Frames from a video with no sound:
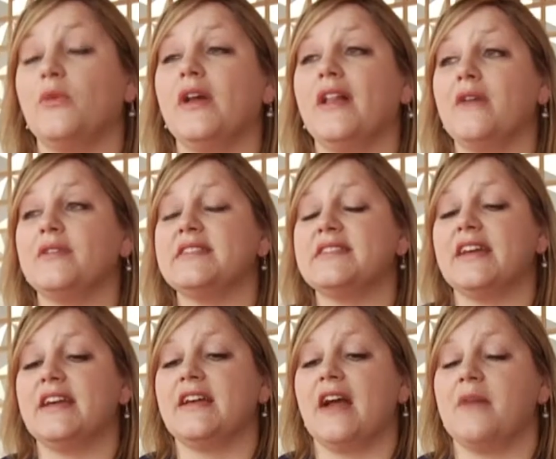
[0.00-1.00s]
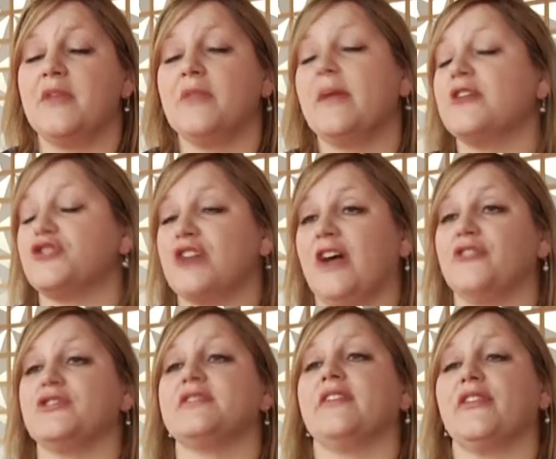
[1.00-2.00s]
I would say, the major
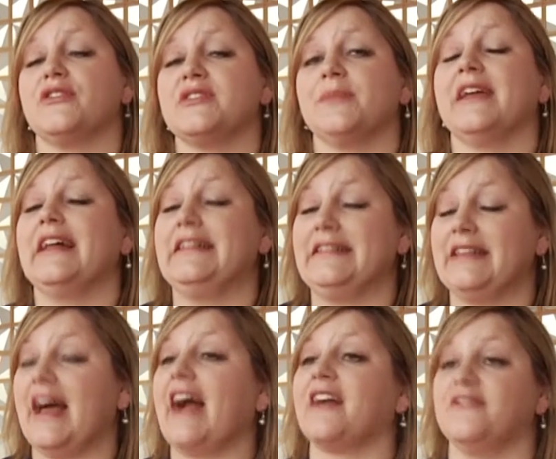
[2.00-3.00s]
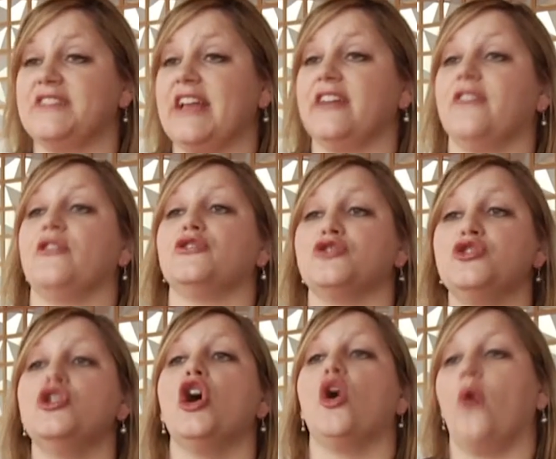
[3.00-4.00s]
challenge is that there's simply a lack of data. There's
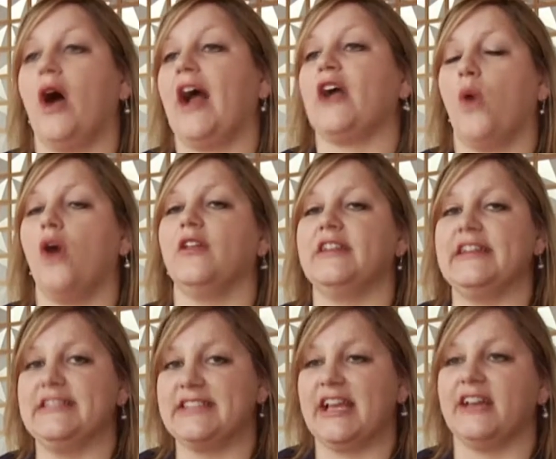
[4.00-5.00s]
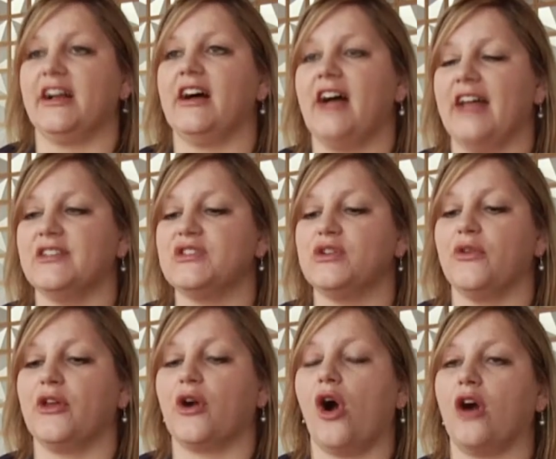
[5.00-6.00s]
no high quality data. And so
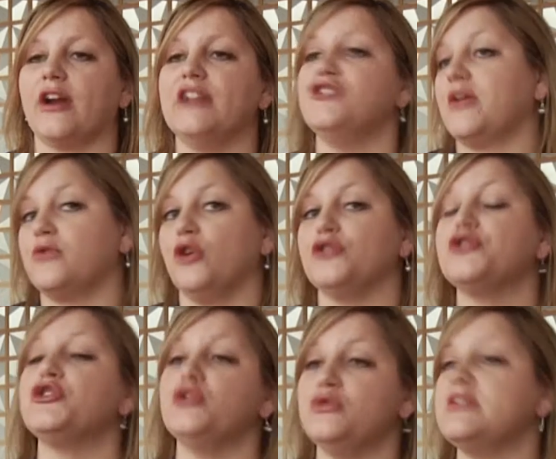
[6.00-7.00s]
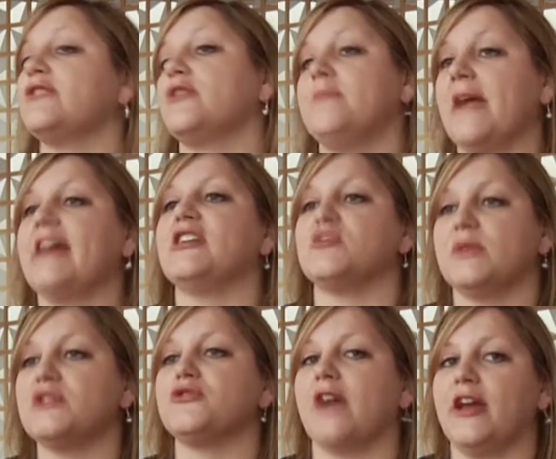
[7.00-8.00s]
there are in general two different
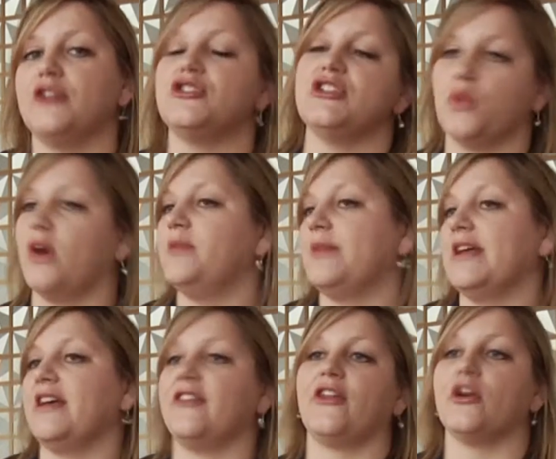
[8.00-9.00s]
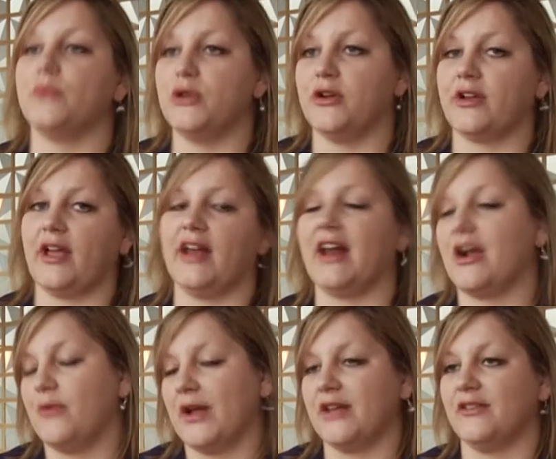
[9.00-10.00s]
management strategies, one being therapeutic
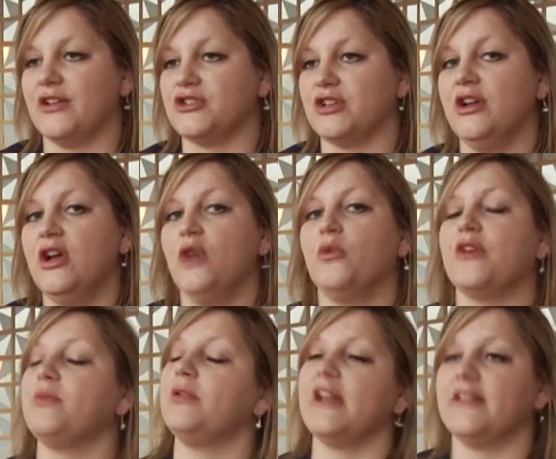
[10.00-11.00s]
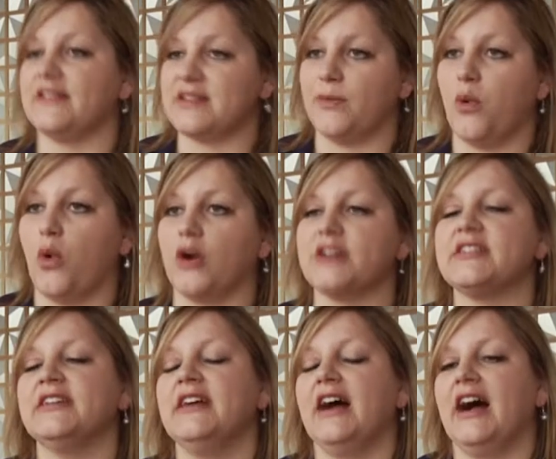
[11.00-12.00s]
anticoagulation with platelet
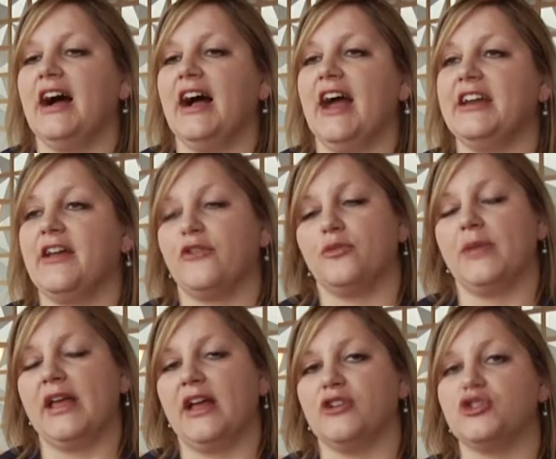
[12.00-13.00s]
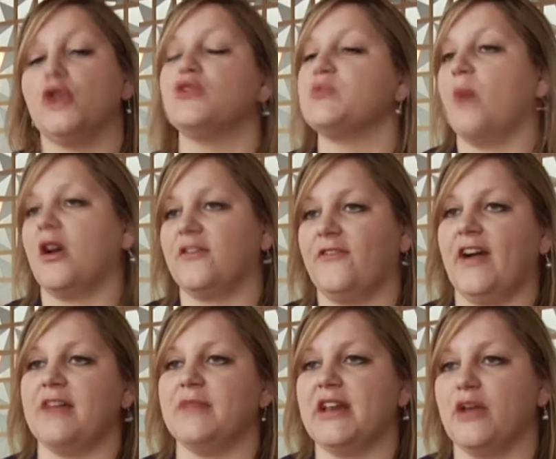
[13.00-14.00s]
support, and another being dose
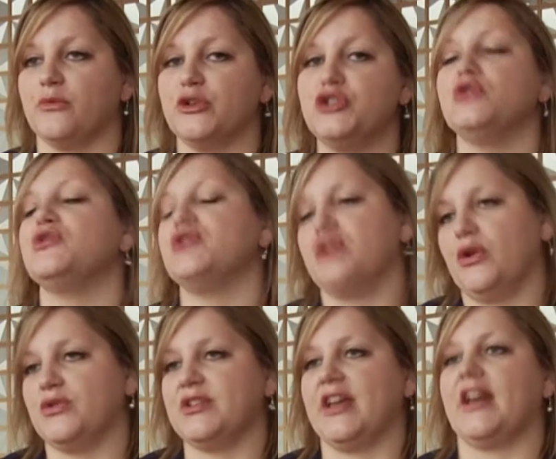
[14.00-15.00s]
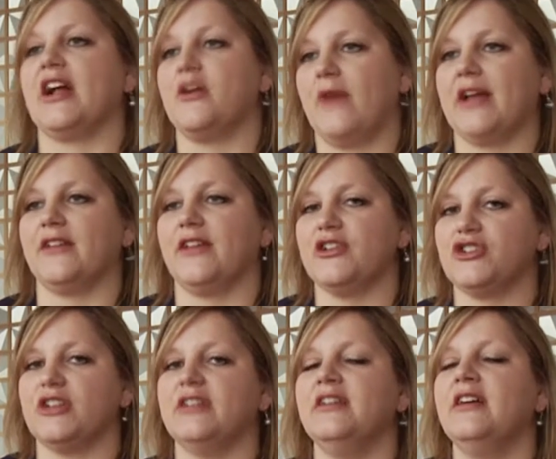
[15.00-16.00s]
modified, meaning reduced dose
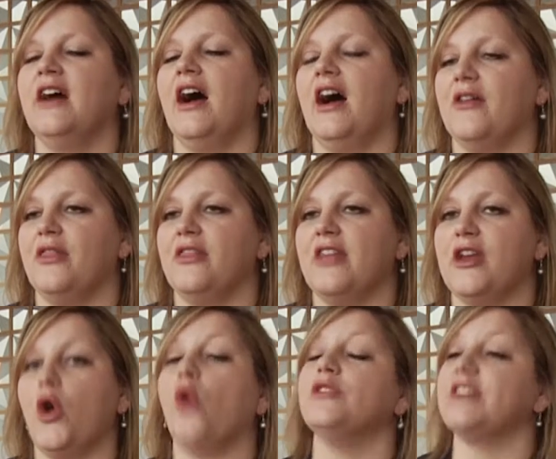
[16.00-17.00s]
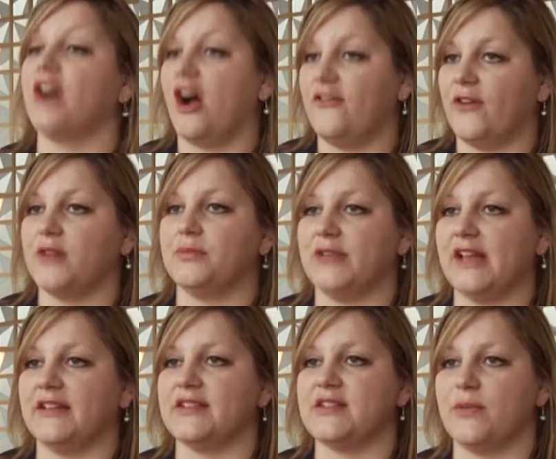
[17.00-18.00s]
anticoagulation, then holding off on
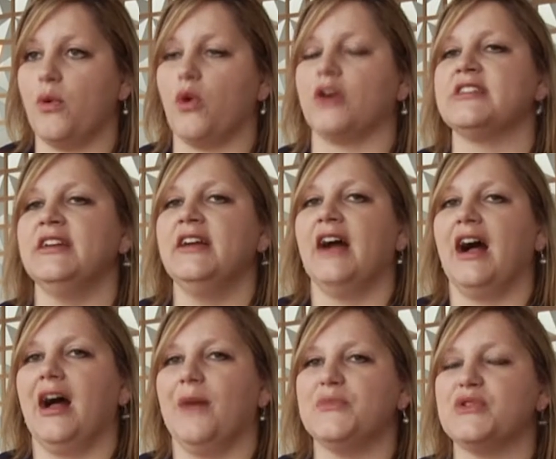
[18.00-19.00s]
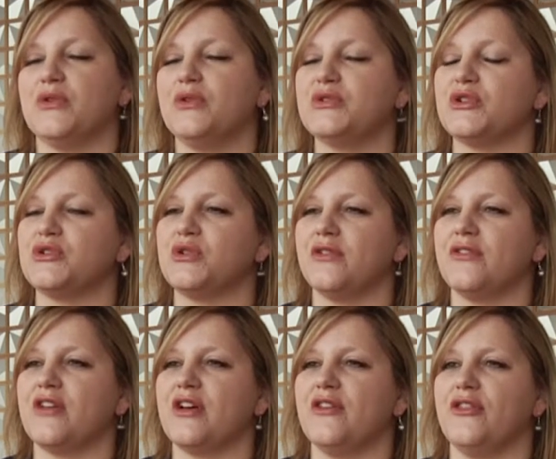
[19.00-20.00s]
platelet support. So those are sort of
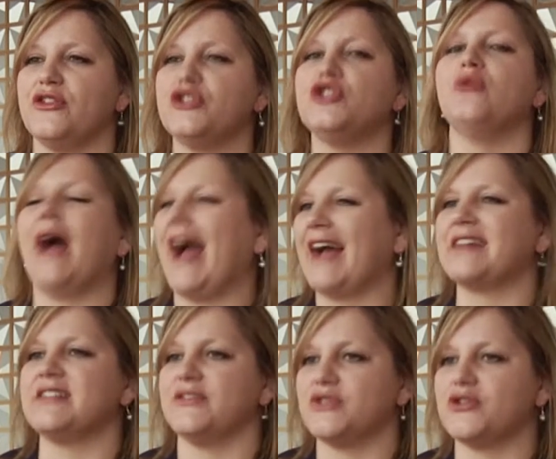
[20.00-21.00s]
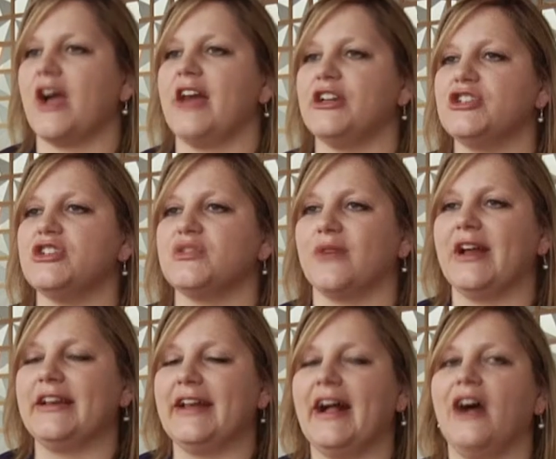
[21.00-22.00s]
the two active strategies
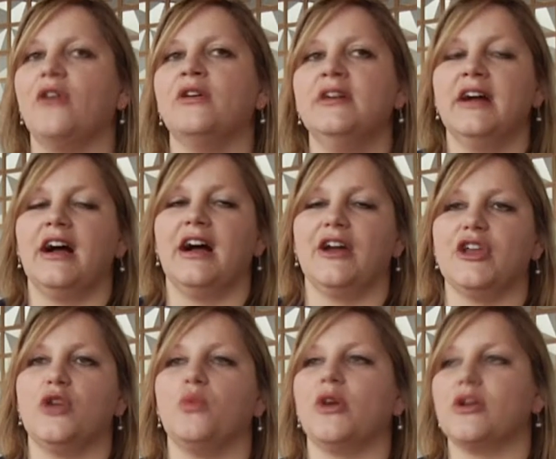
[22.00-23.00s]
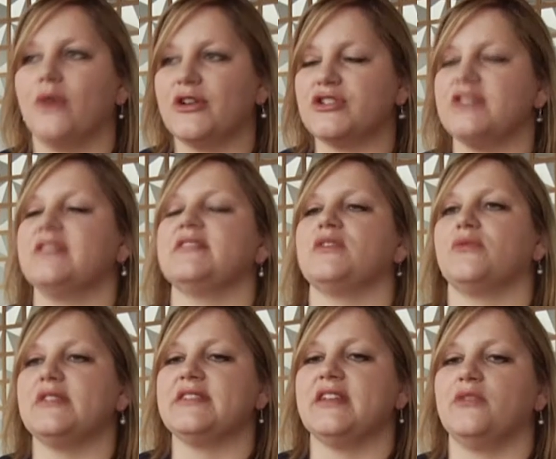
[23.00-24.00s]
right now. One question that's
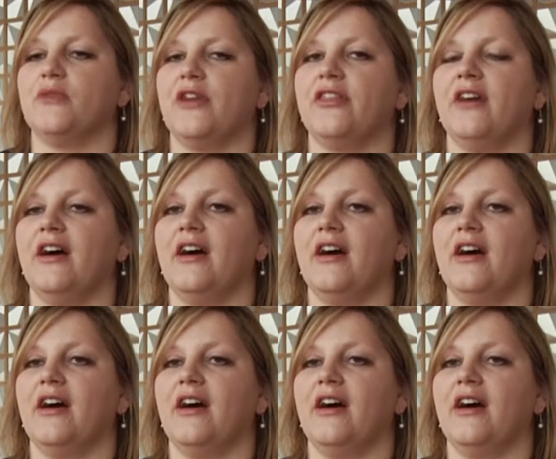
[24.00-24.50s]
arisen with